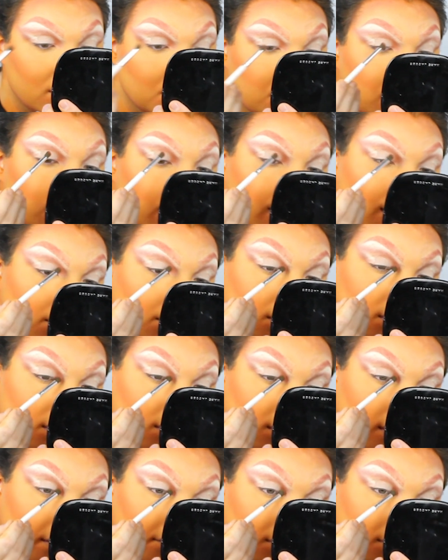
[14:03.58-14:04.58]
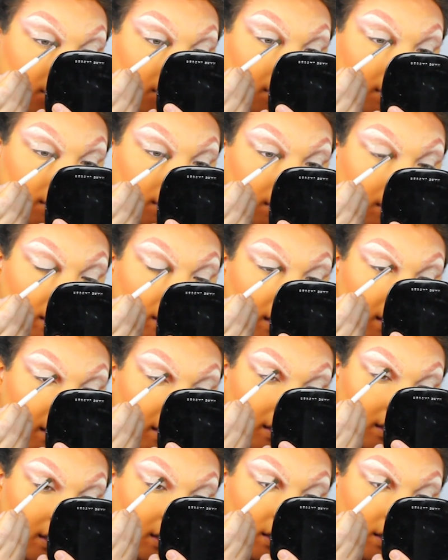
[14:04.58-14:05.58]
been doing makeup since I was
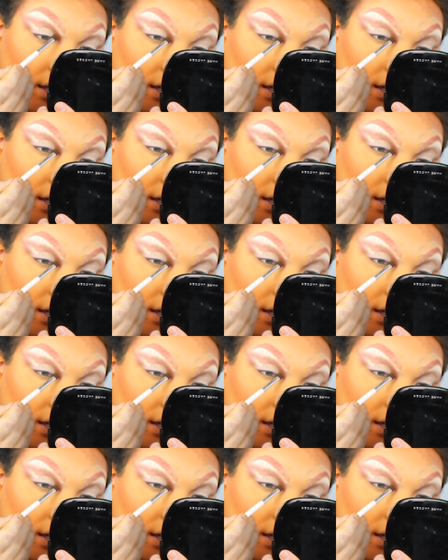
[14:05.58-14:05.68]
16,